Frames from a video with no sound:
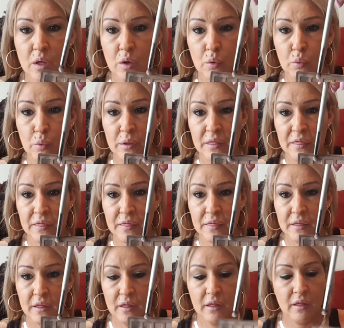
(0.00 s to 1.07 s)
with
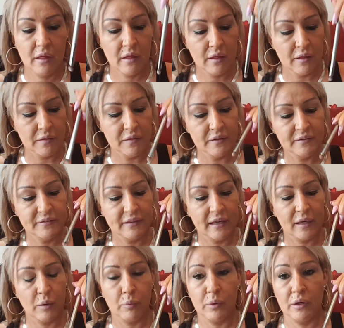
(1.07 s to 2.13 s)
the
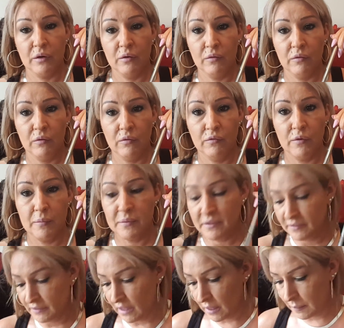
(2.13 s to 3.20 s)
second one from this
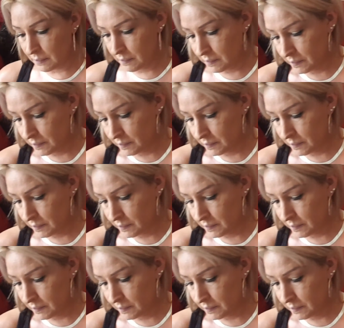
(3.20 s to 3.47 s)
side.